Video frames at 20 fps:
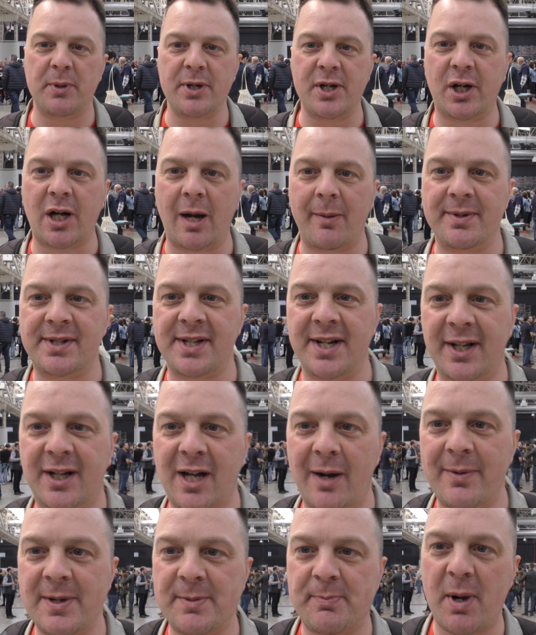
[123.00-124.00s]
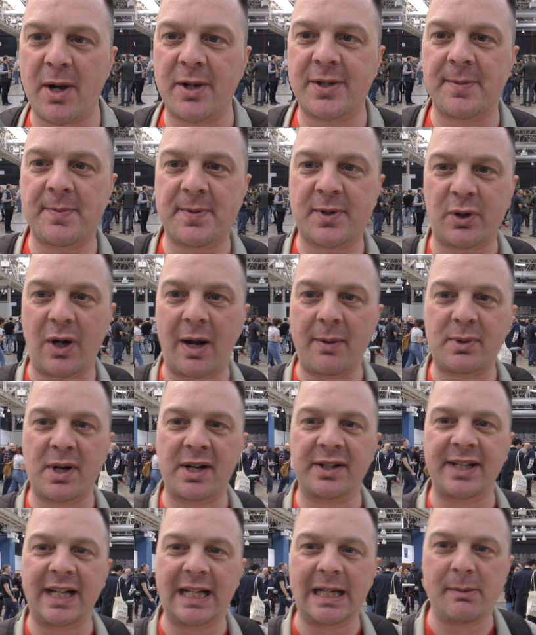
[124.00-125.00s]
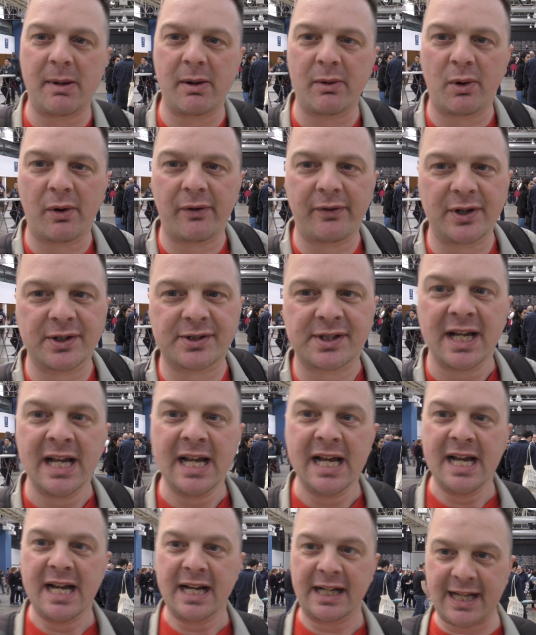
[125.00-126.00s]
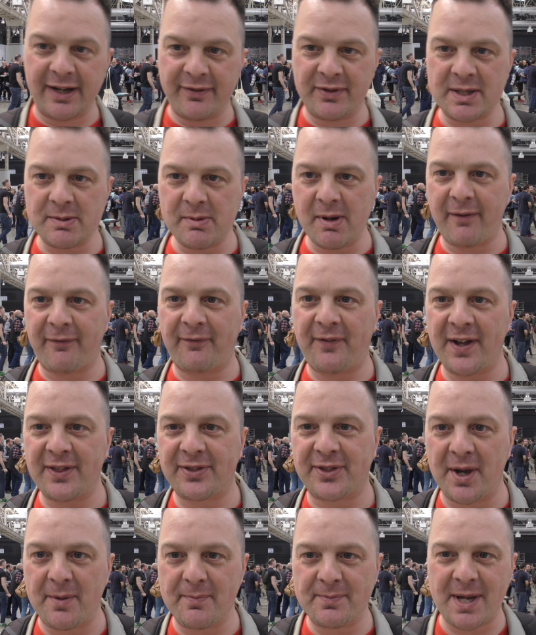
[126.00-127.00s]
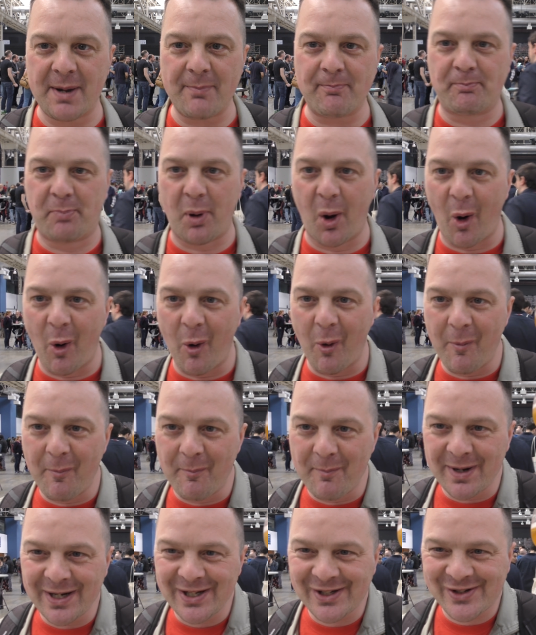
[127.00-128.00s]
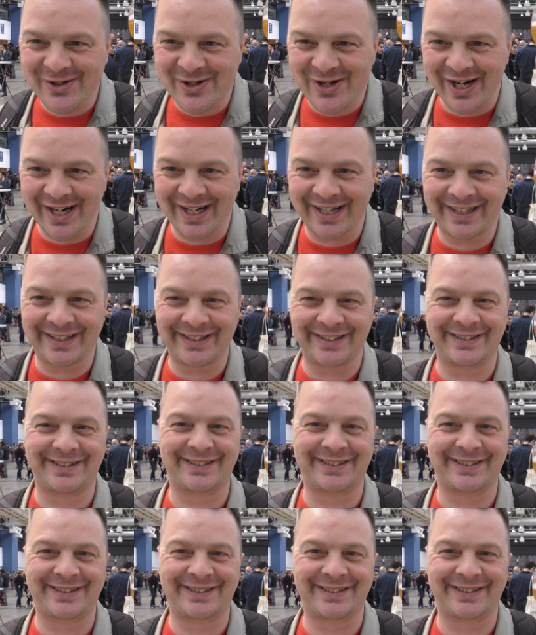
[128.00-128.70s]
put your comments in the comments box, subscribe to our daily beer reviews, give us a big fat thumbs up, boom, and cheers.